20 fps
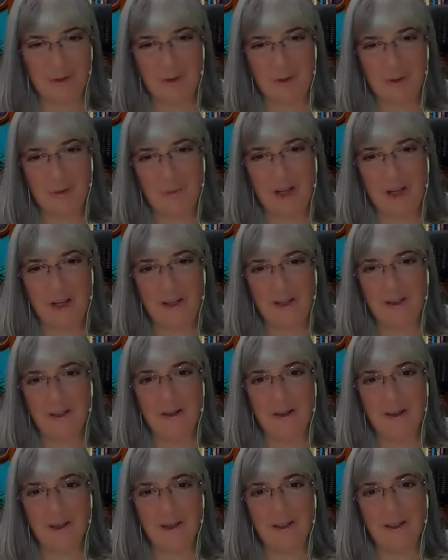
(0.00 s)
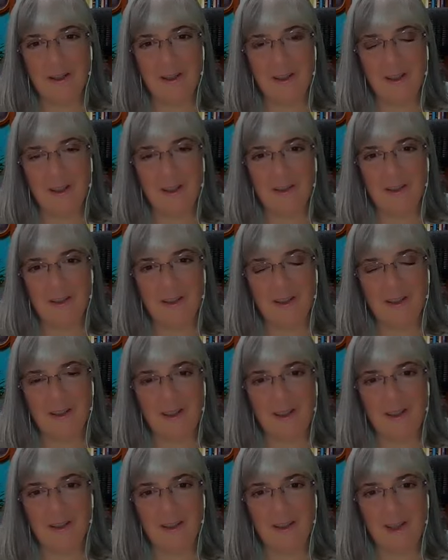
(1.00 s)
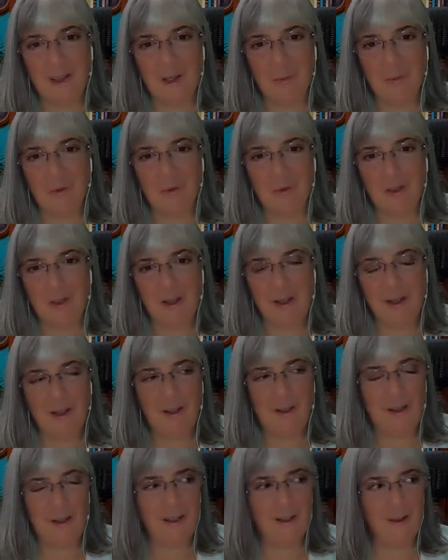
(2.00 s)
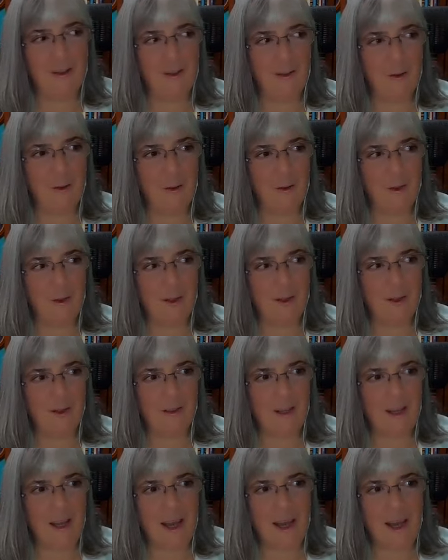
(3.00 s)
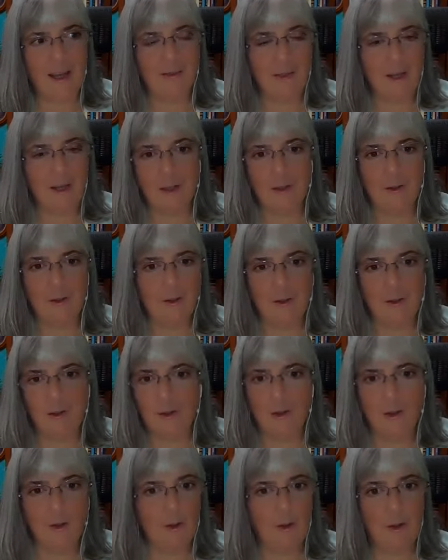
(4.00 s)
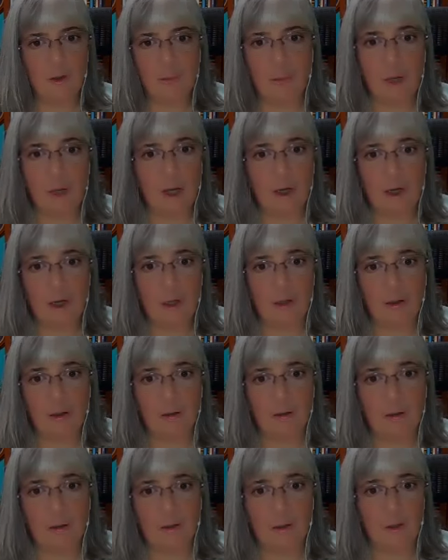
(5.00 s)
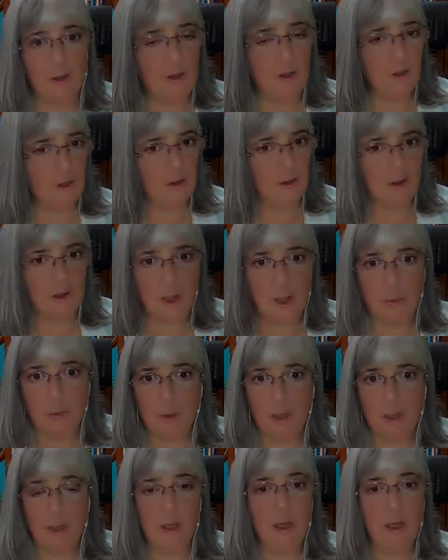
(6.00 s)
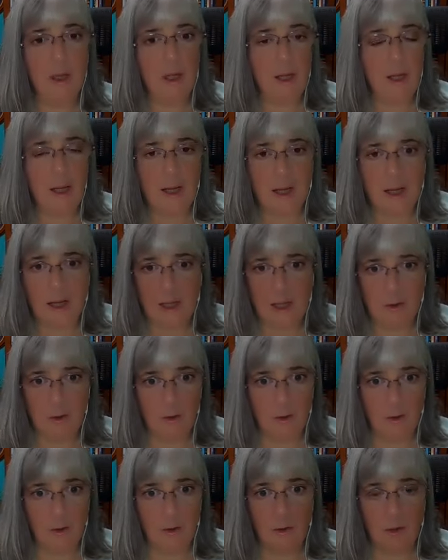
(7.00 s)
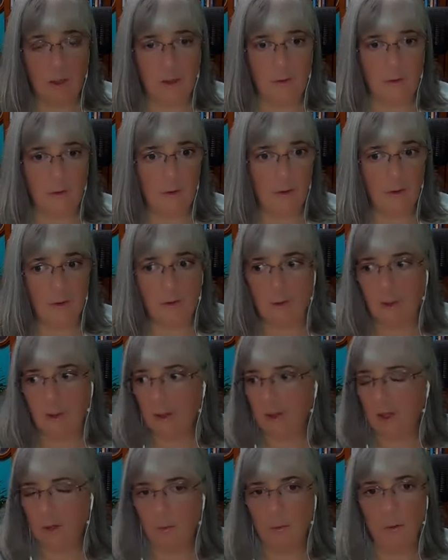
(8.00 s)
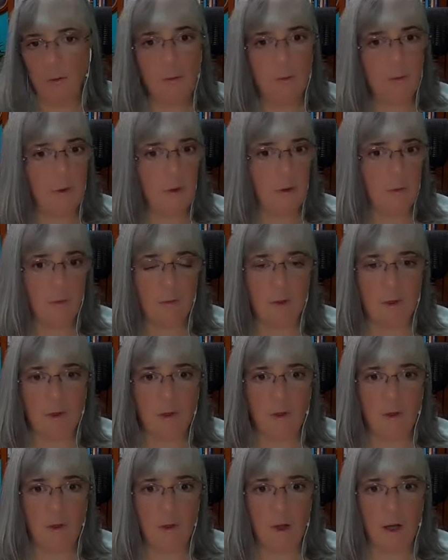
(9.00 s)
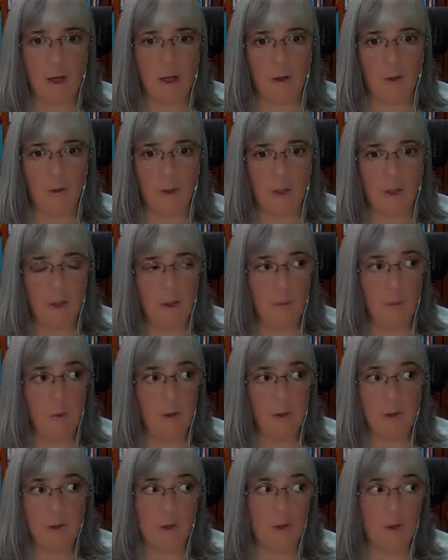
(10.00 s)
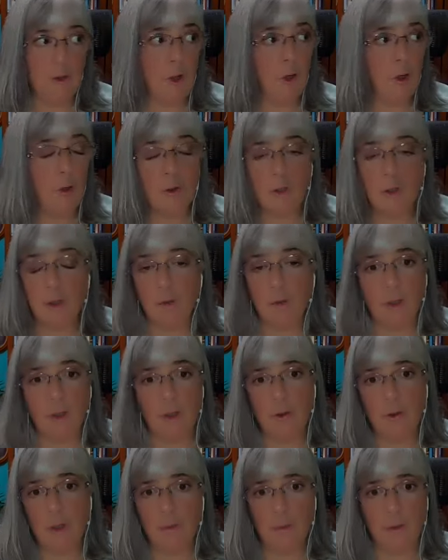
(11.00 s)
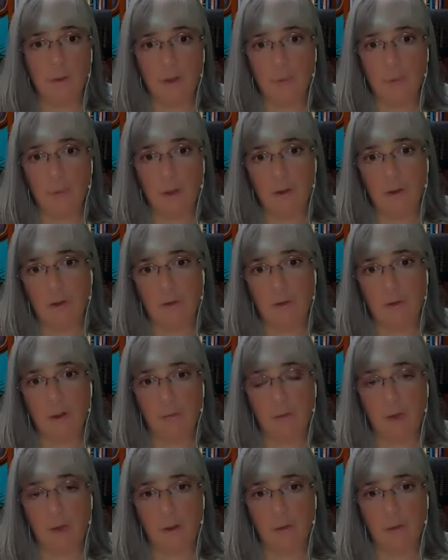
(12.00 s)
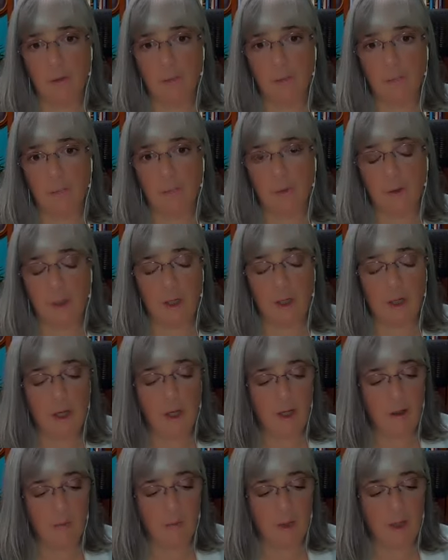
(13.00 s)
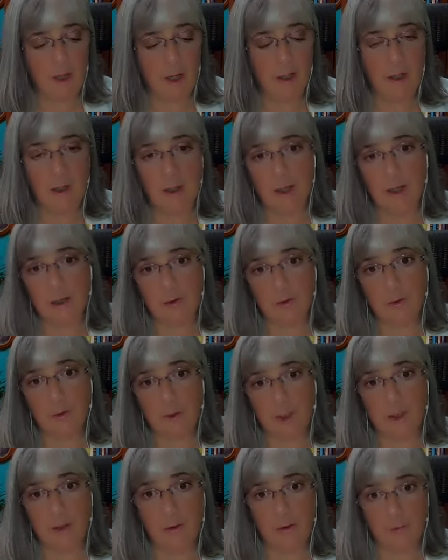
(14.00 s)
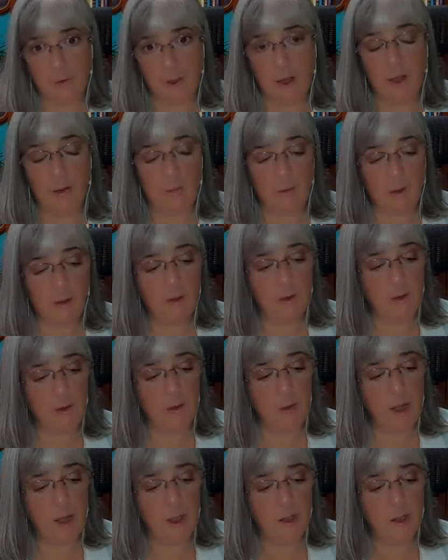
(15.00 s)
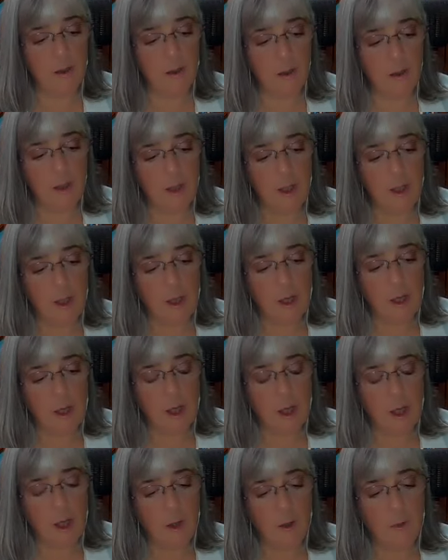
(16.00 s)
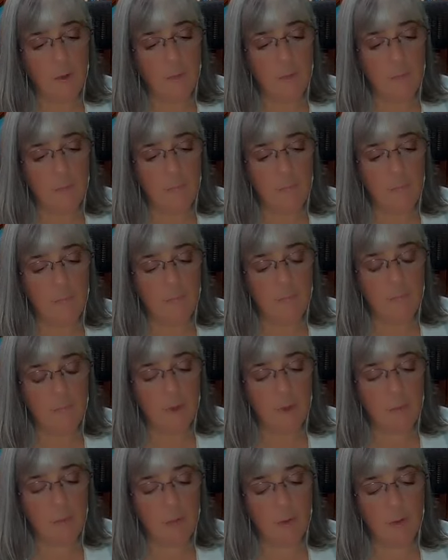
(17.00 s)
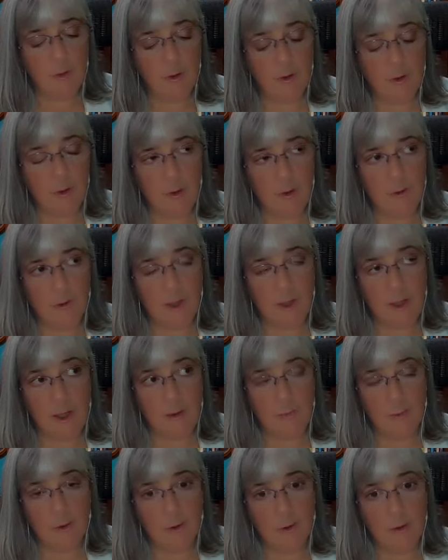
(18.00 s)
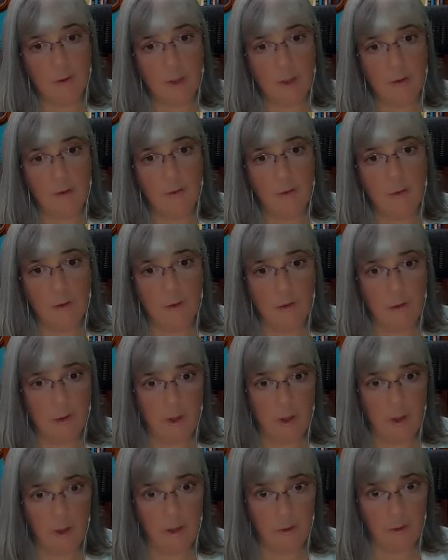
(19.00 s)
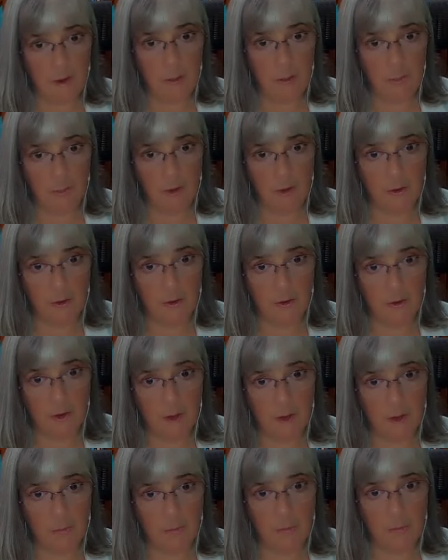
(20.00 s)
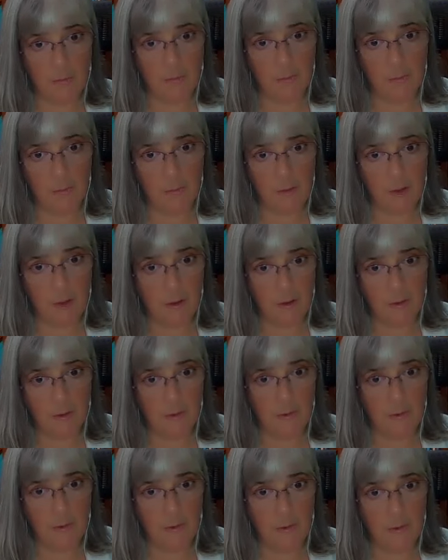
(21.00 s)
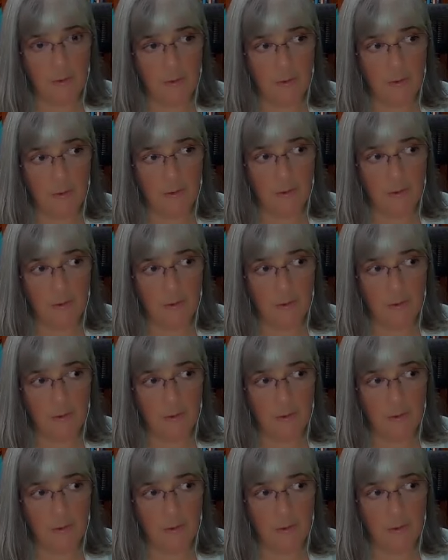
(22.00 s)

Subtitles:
the body, the heart, and the head types, right? So they have access to body, and they just step in, handle the crisis. They move to the front of the crowd, which is totally where you never expect to see a 5. Okay, but a highly actualized 5 can do that. Important to note that after the crisis, they're going to need decompression time because